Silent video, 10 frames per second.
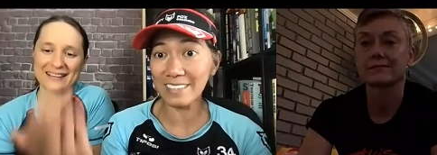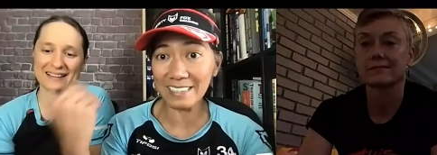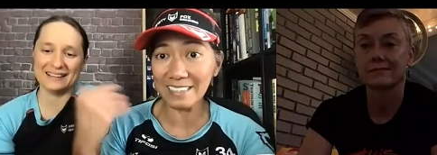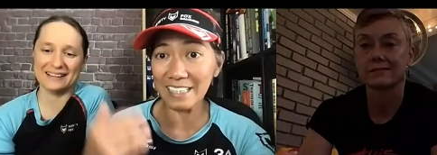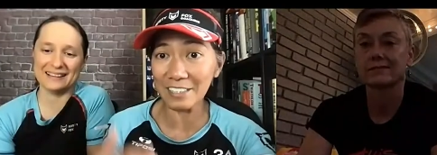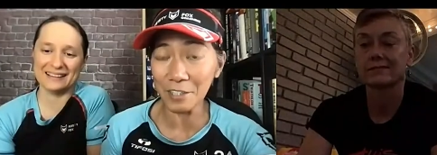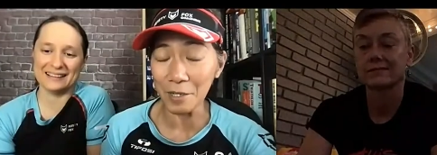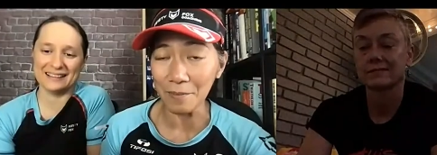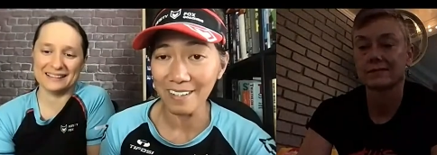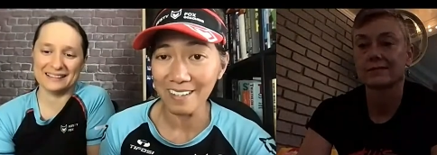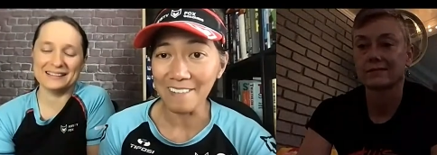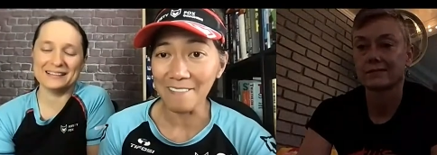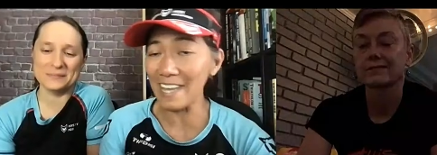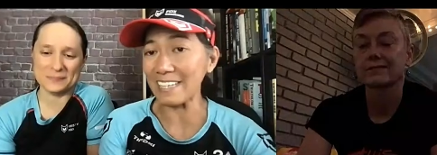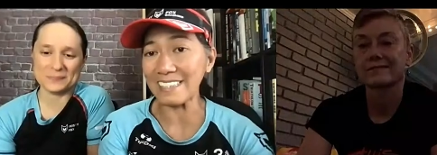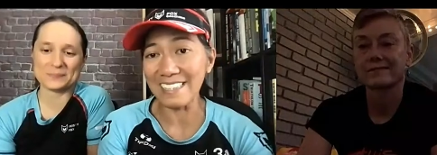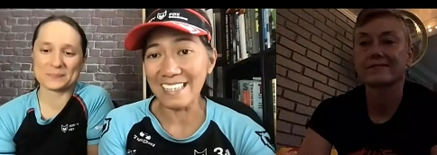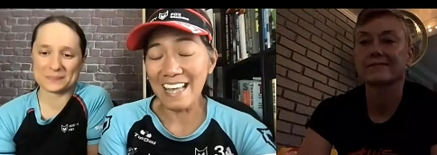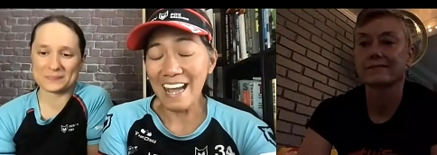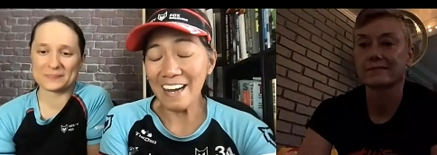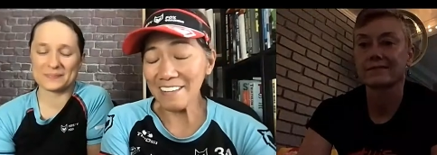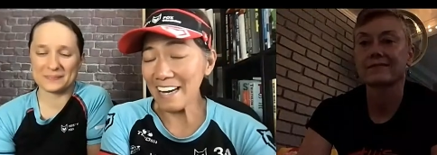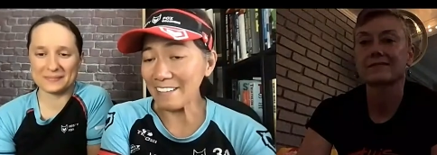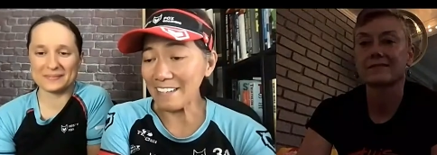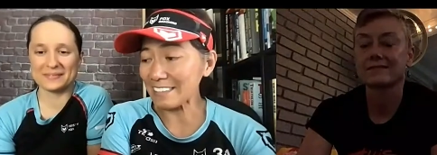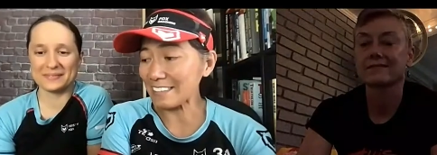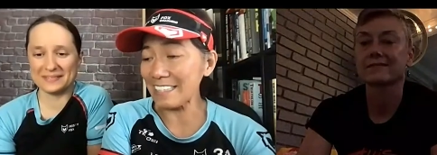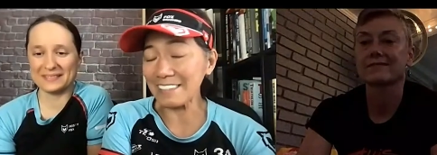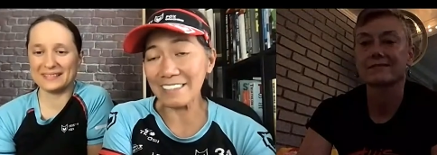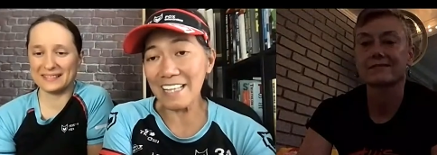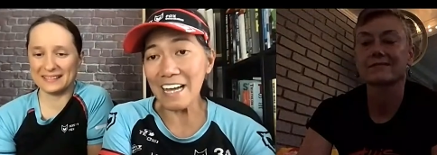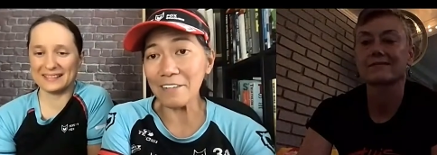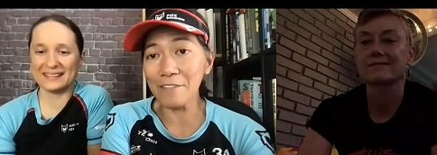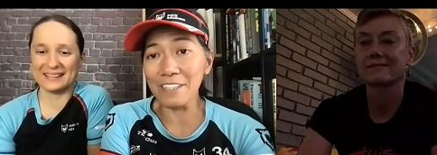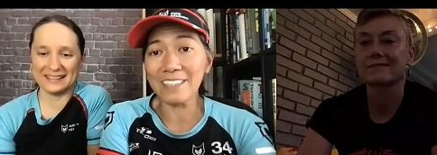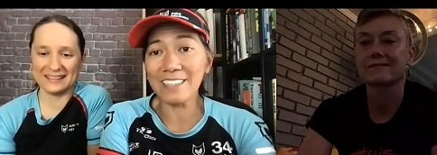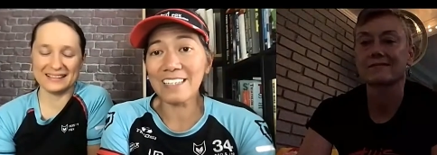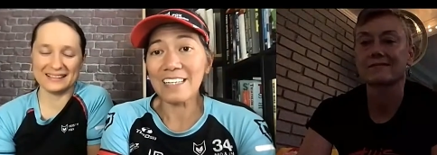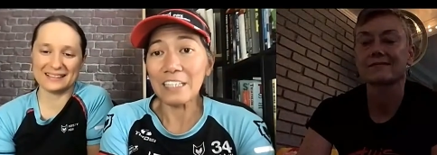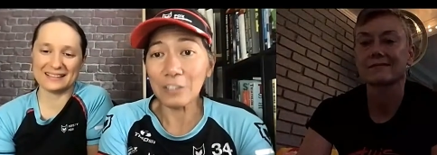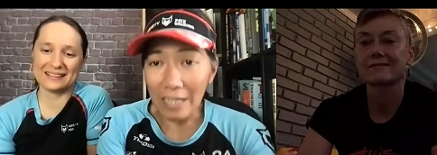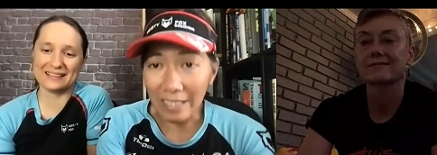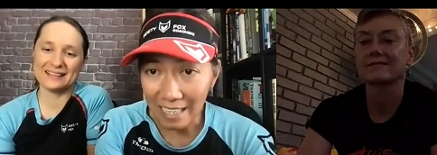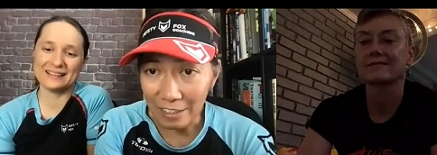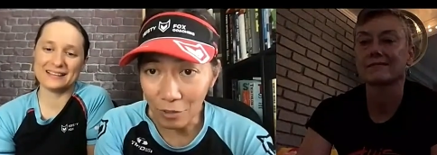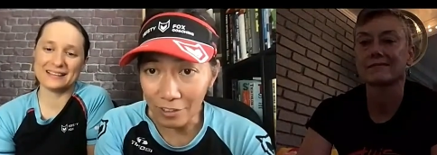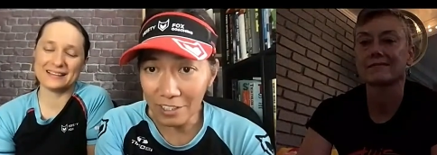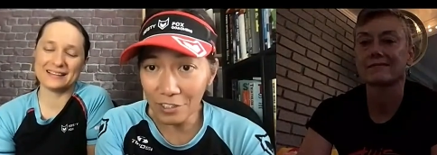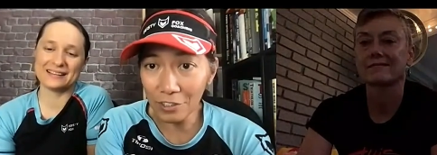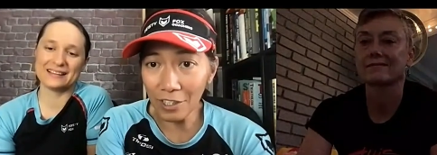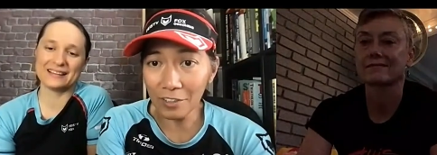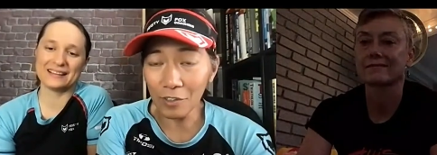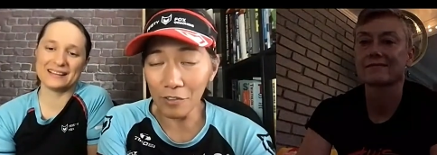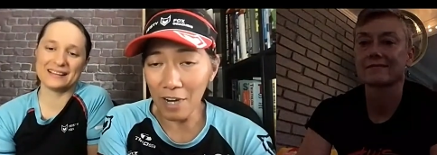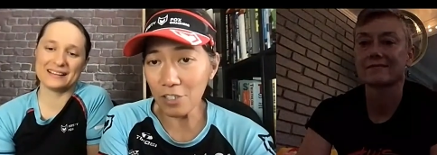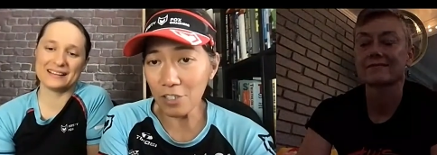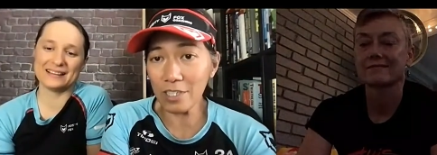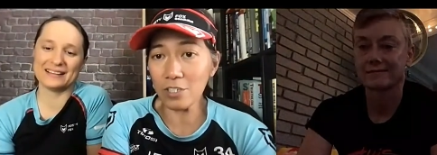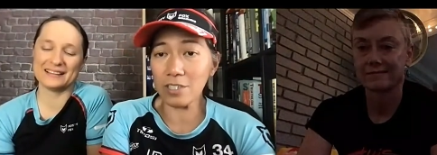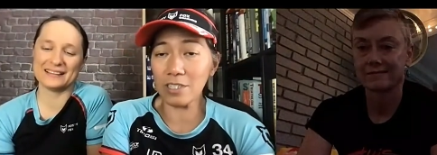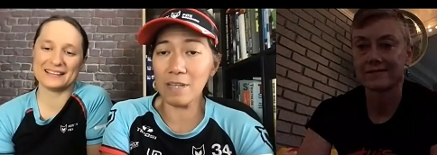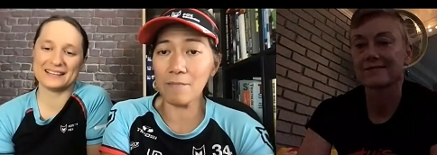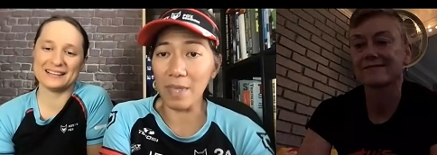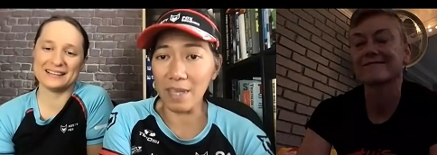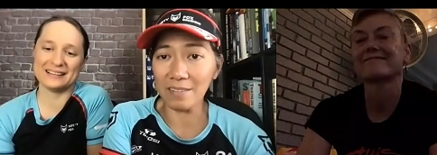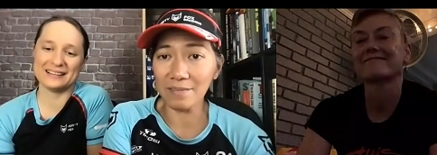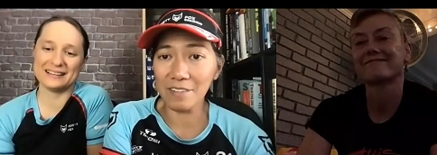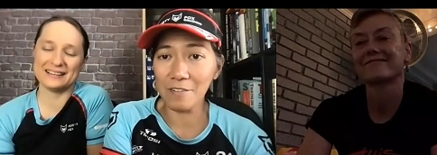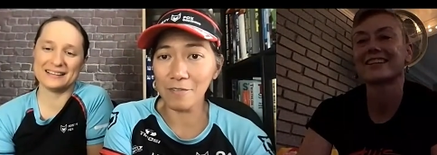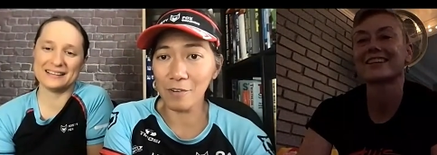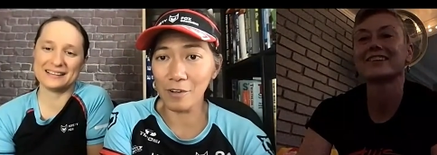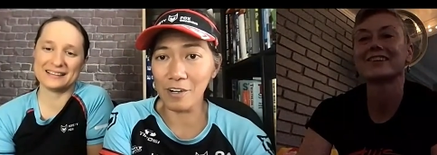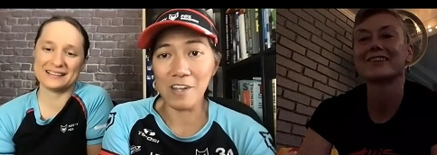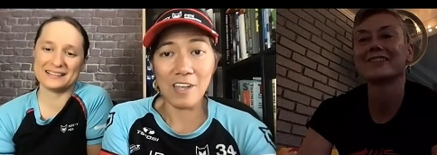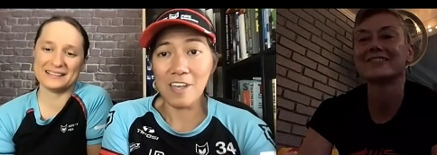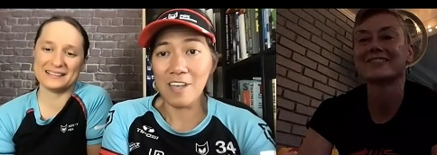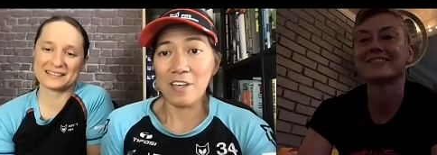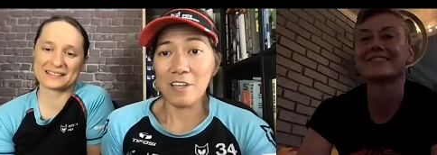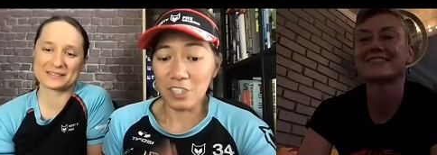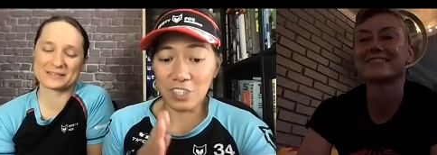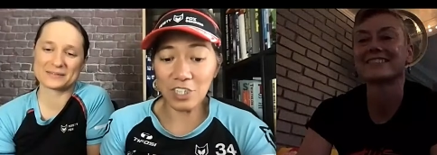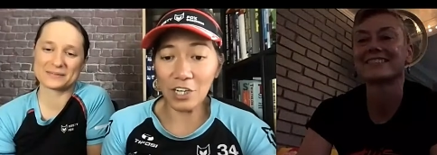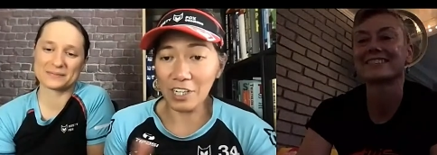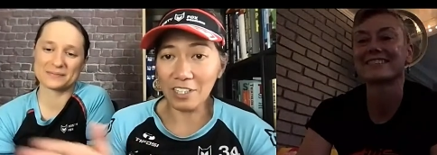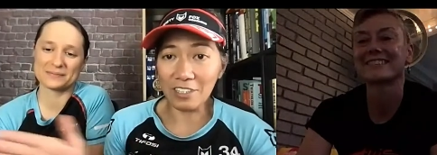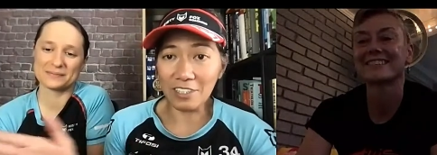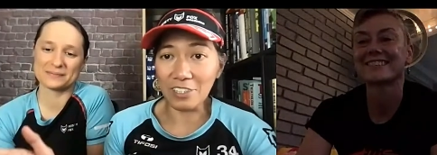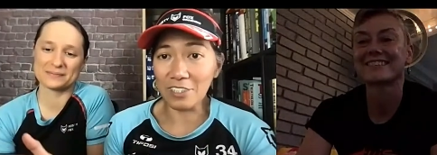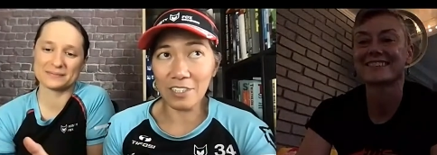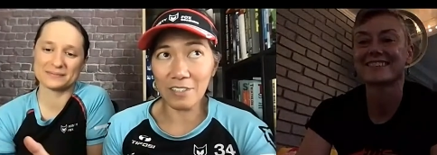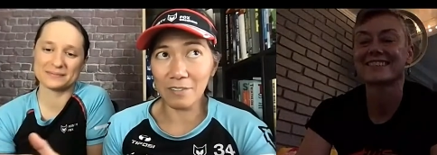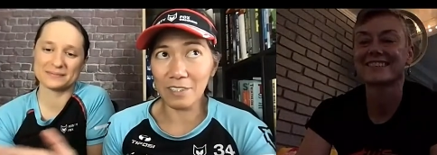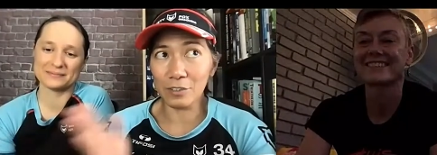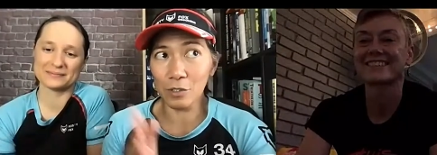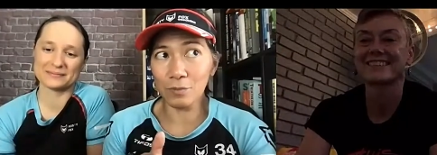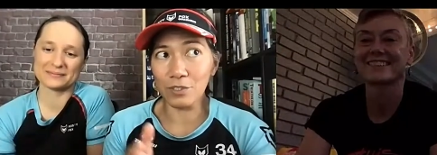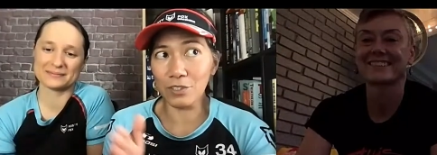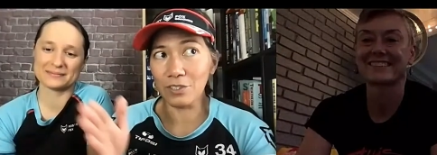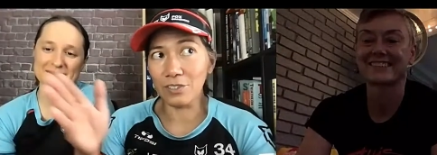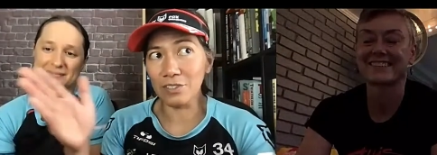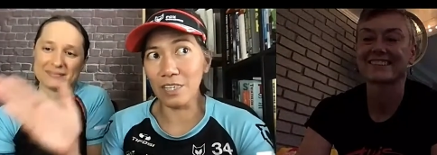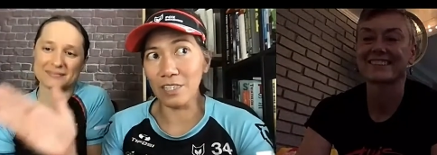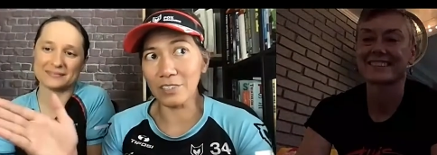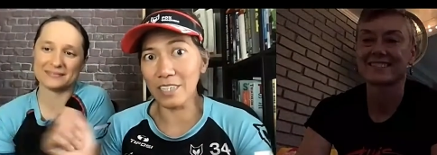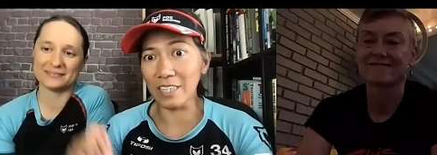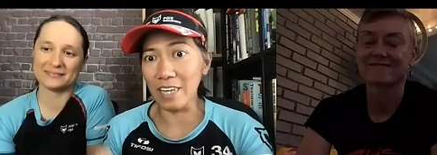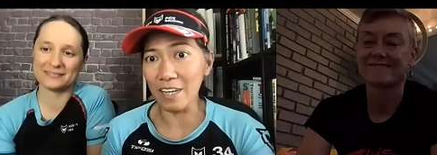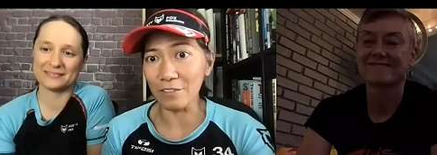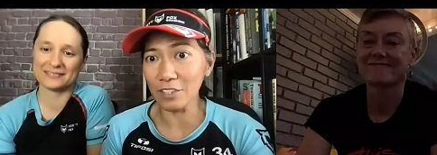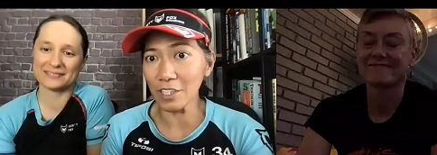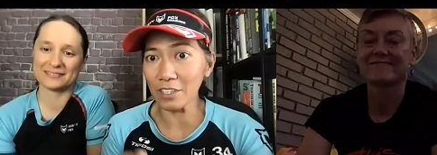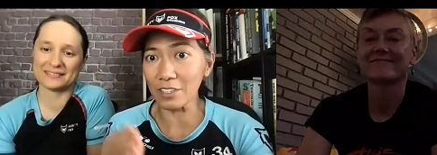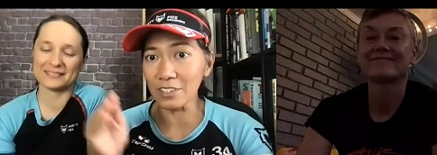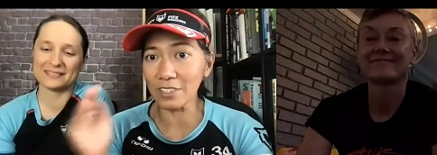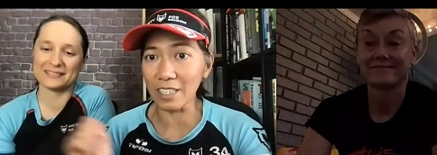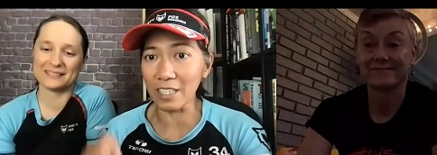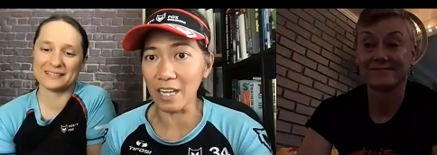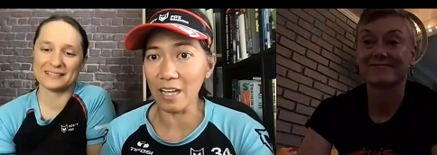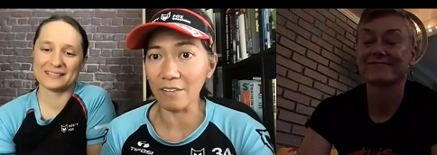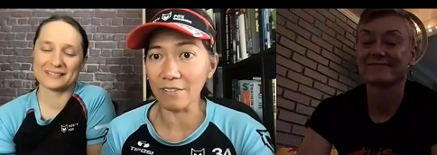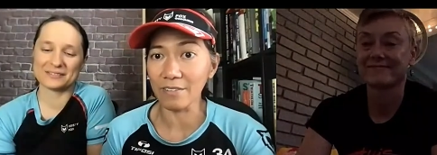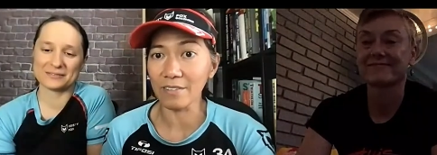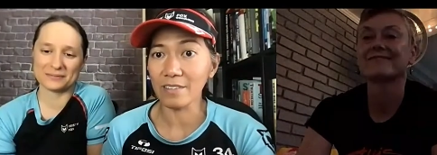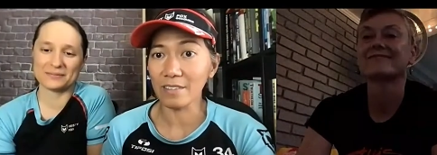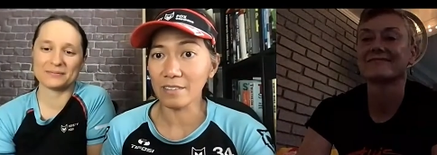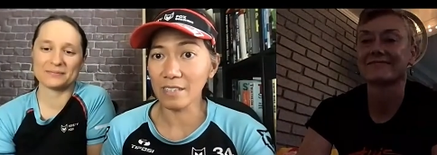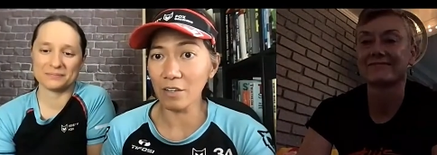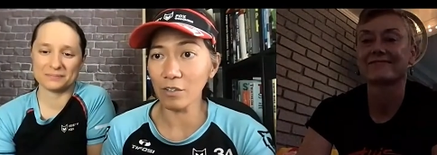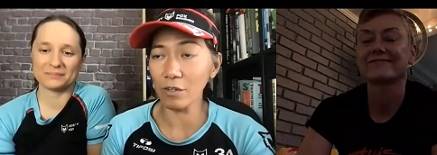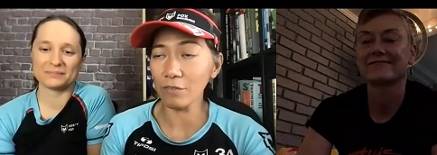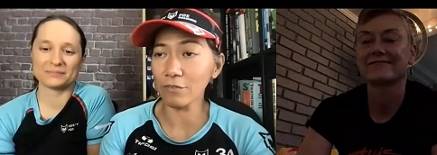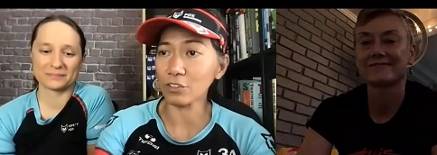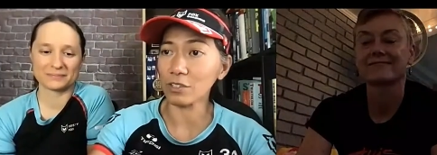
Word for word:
Speaker 1: second age group. Man, all right, that's that's a lot. Well, it's again, it's only a start. Congratulations again, Pam, for starting this year. Well, it's almost, yeah, second half, starting the second half, now going for